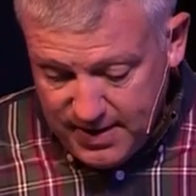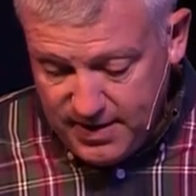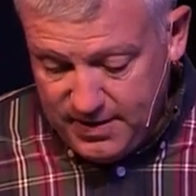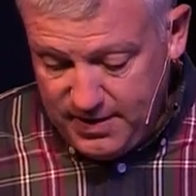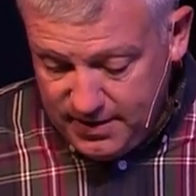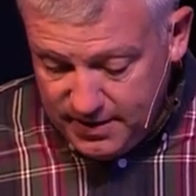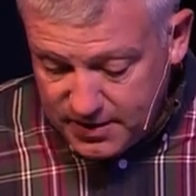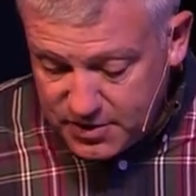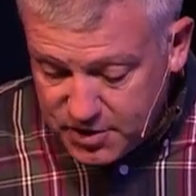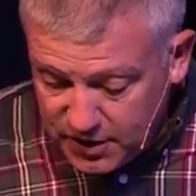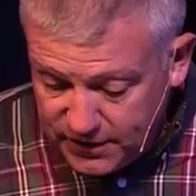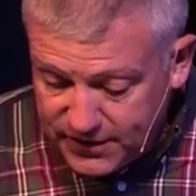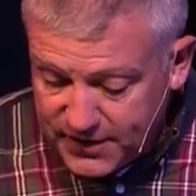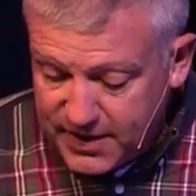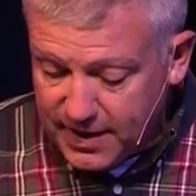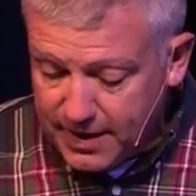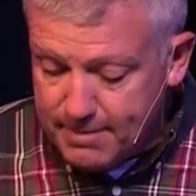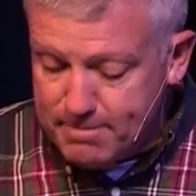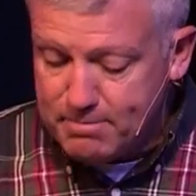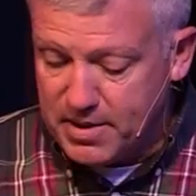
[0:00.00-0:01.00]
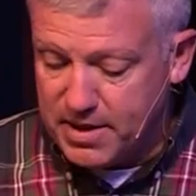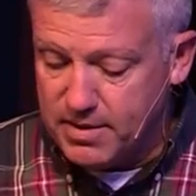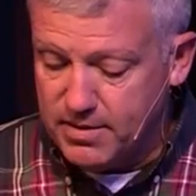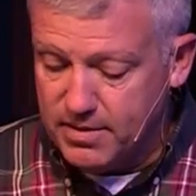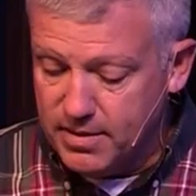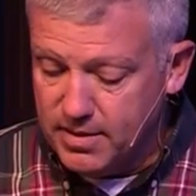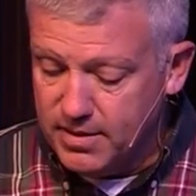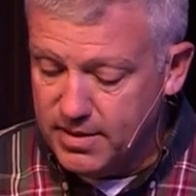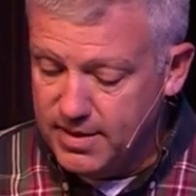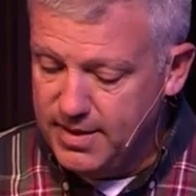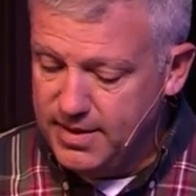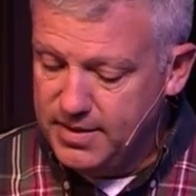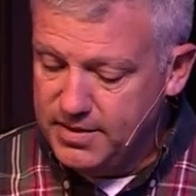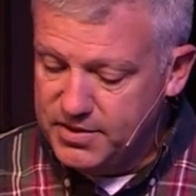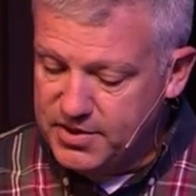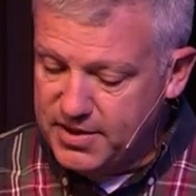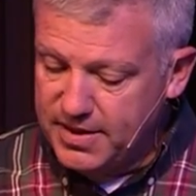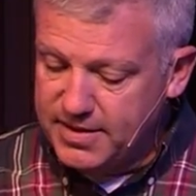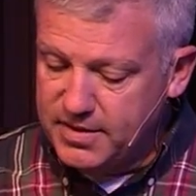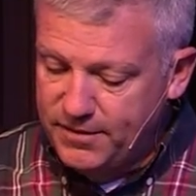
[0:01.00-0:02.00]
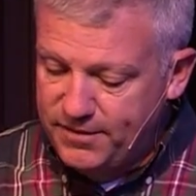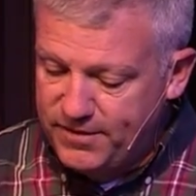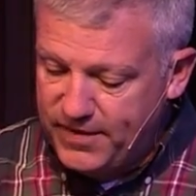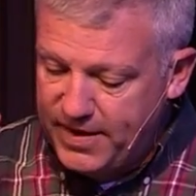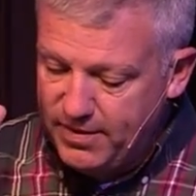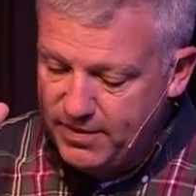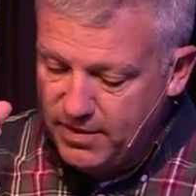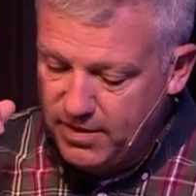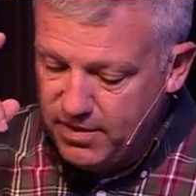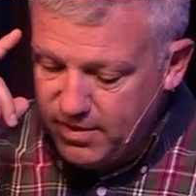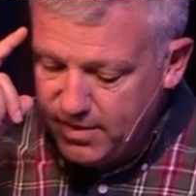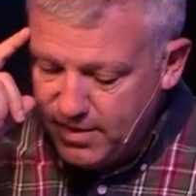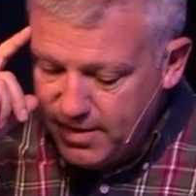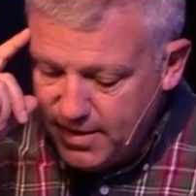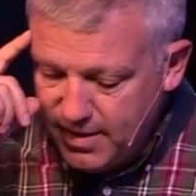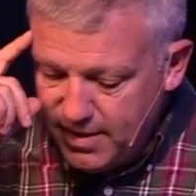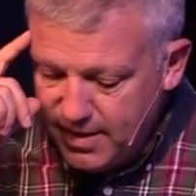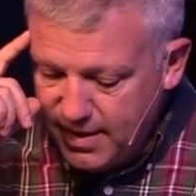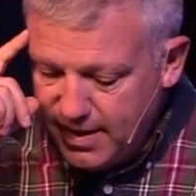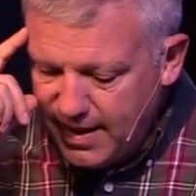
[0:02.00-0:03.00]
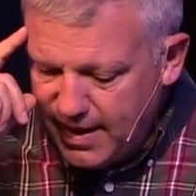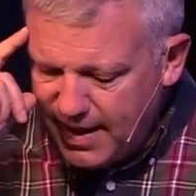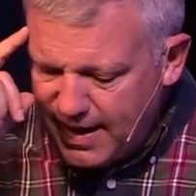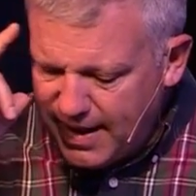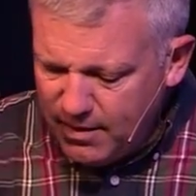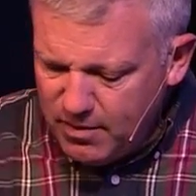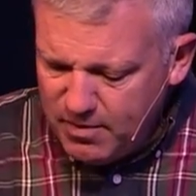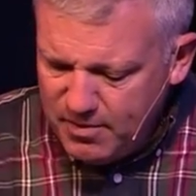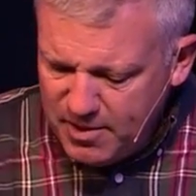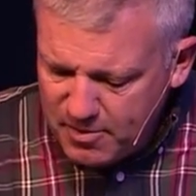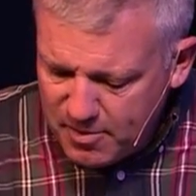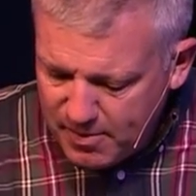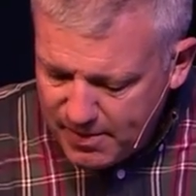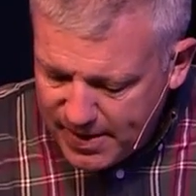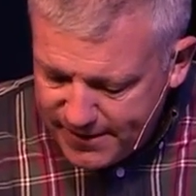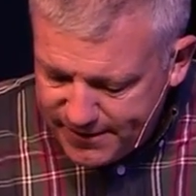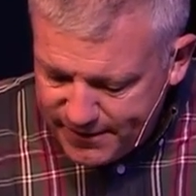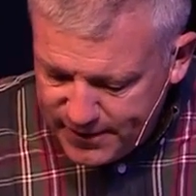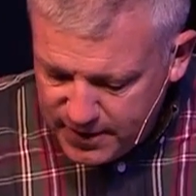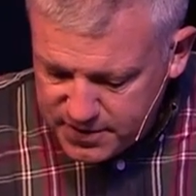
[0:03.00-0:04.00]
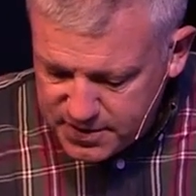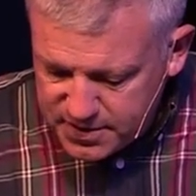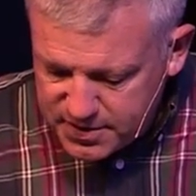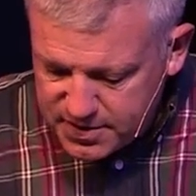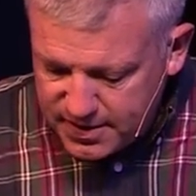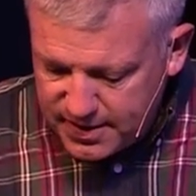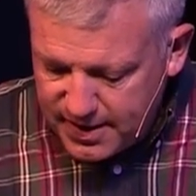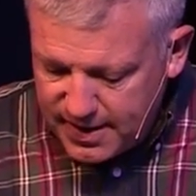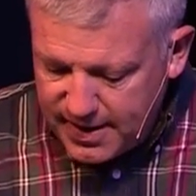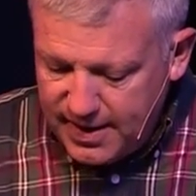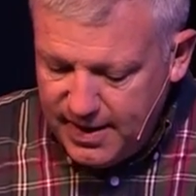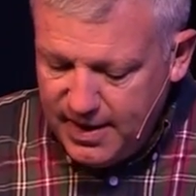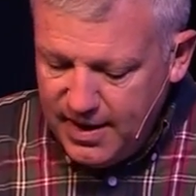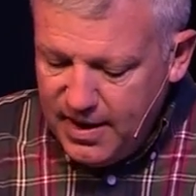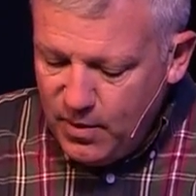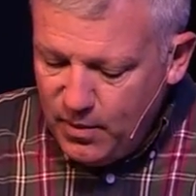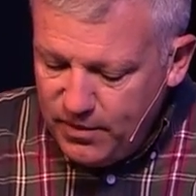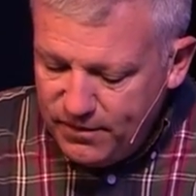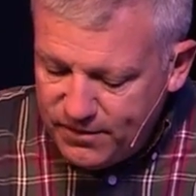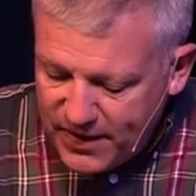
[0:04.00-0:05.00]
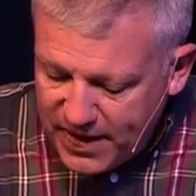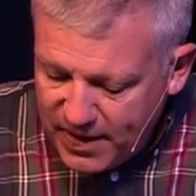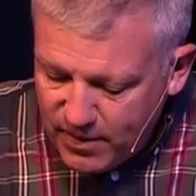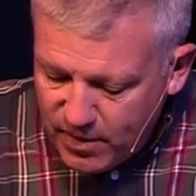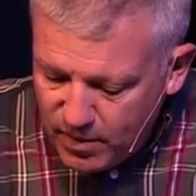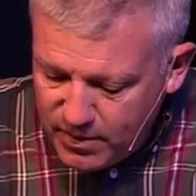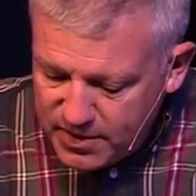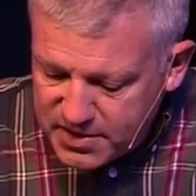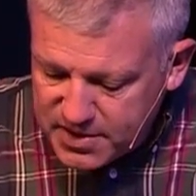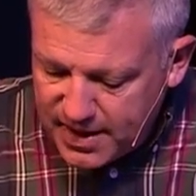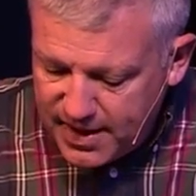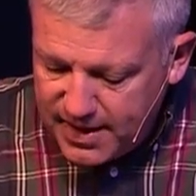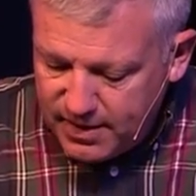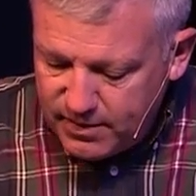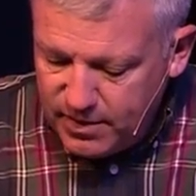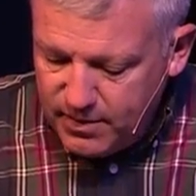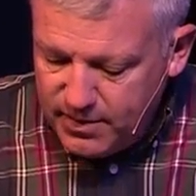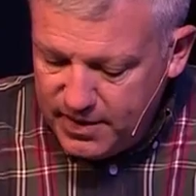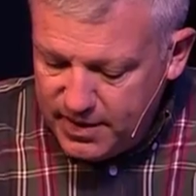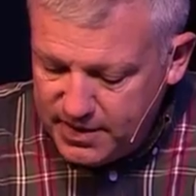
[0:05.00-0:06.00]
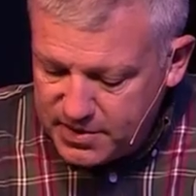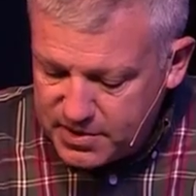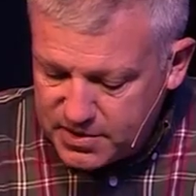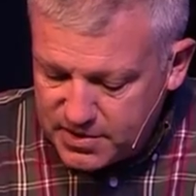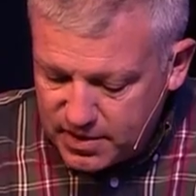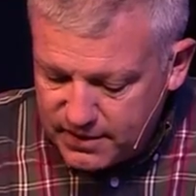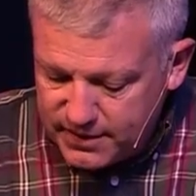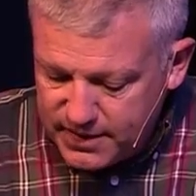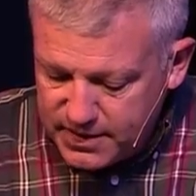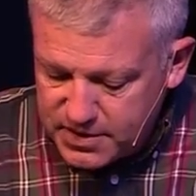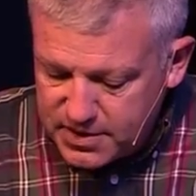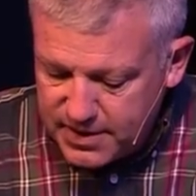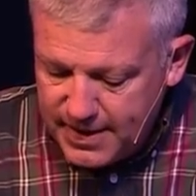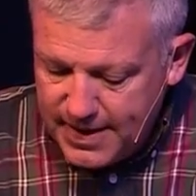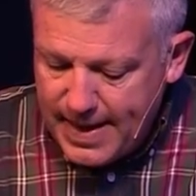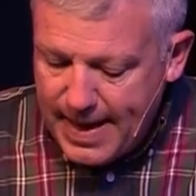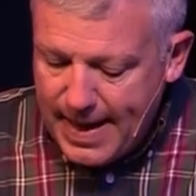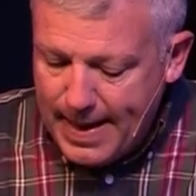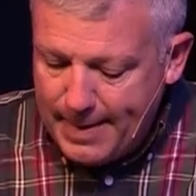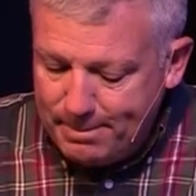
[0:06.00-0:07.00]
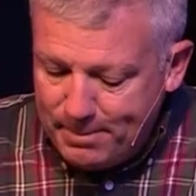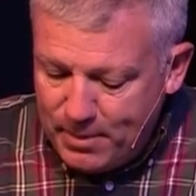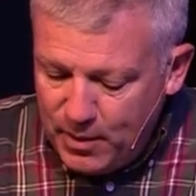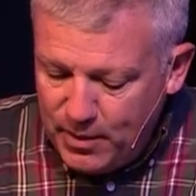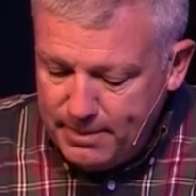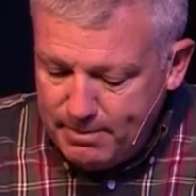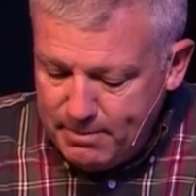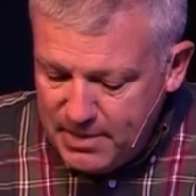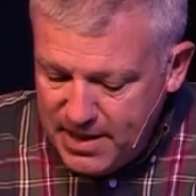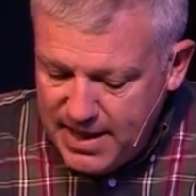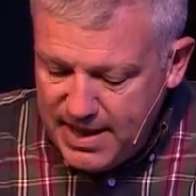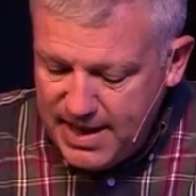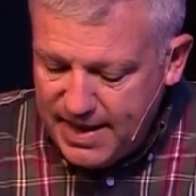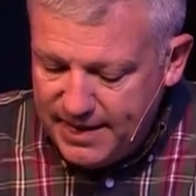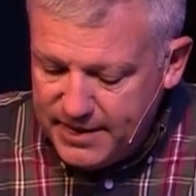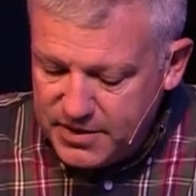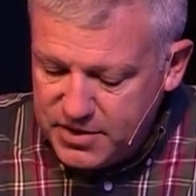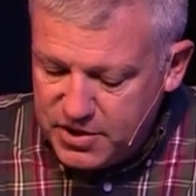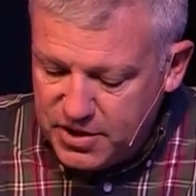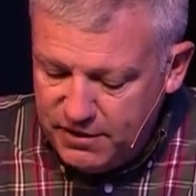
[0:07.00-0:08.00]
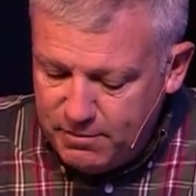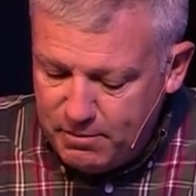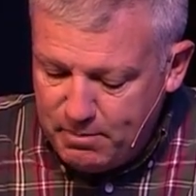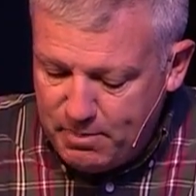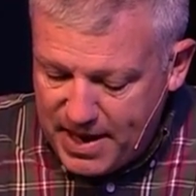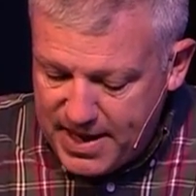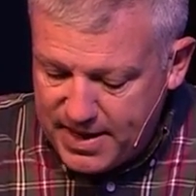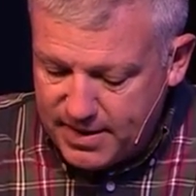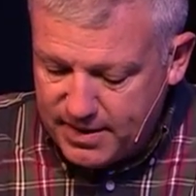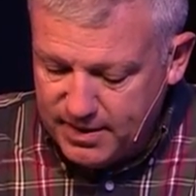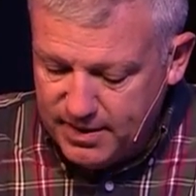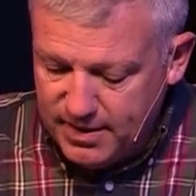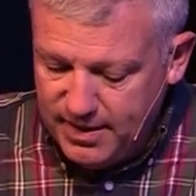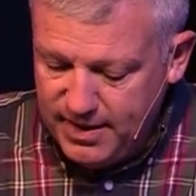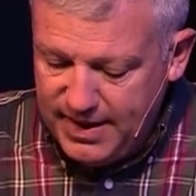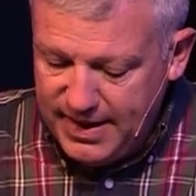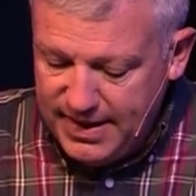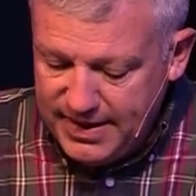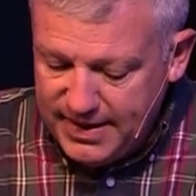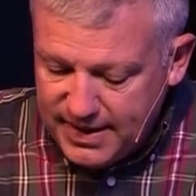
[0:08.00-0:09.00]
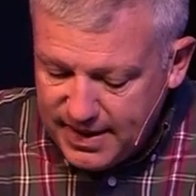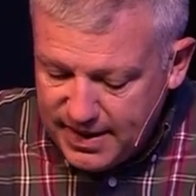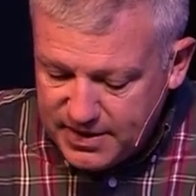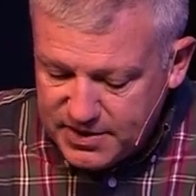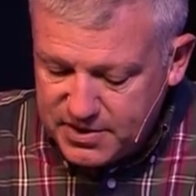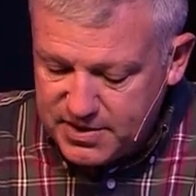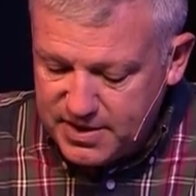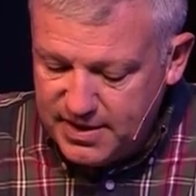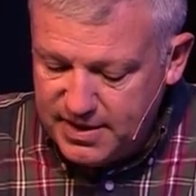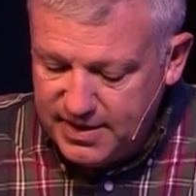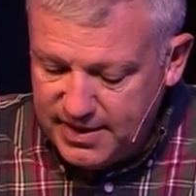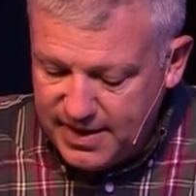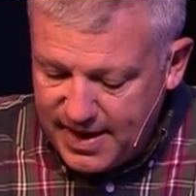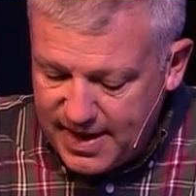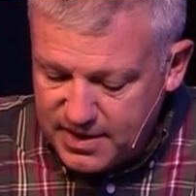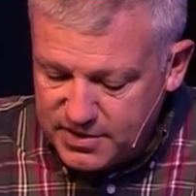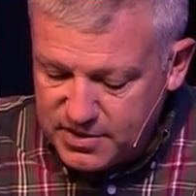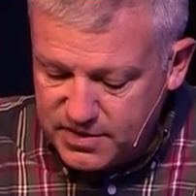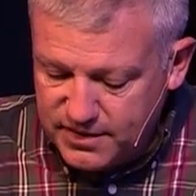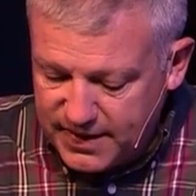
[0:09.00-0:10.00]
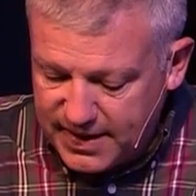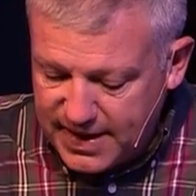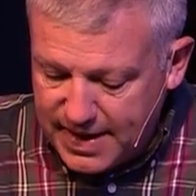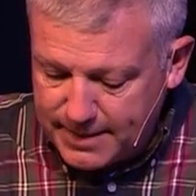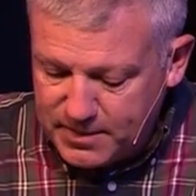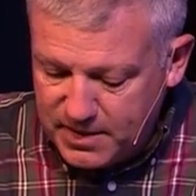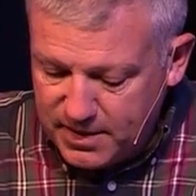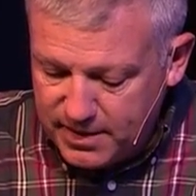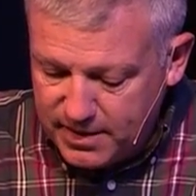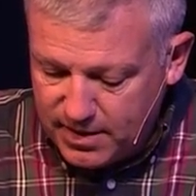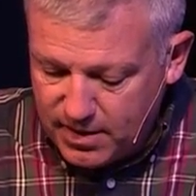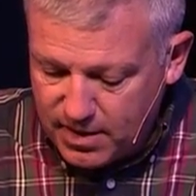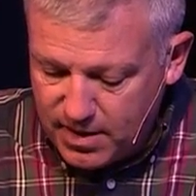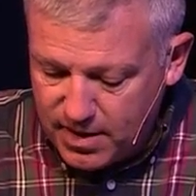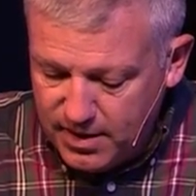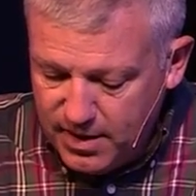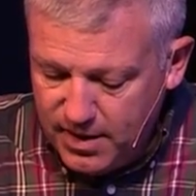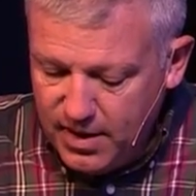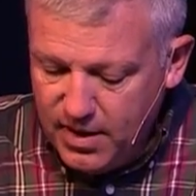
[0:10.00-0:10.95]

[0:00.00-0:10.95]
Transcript: Then the chief cupbearer said to Pharaoh, I remember my offenses today, when Pharaoh was angry with his servants and put me and the chief baker in custody in the house of the captain of the guard.